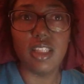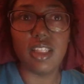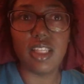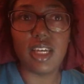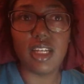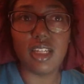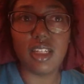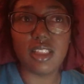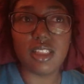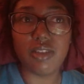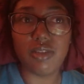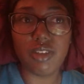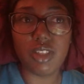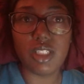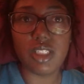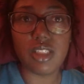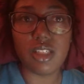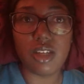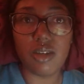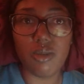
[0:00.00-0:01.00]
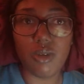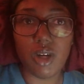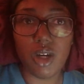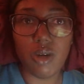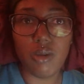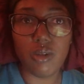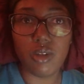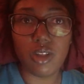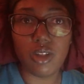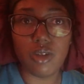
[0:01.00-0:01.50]
that doesn't really sit
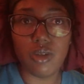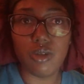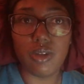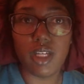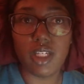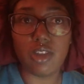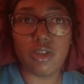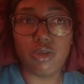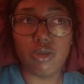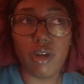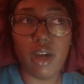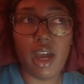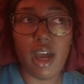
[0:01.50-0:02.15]
well with you that you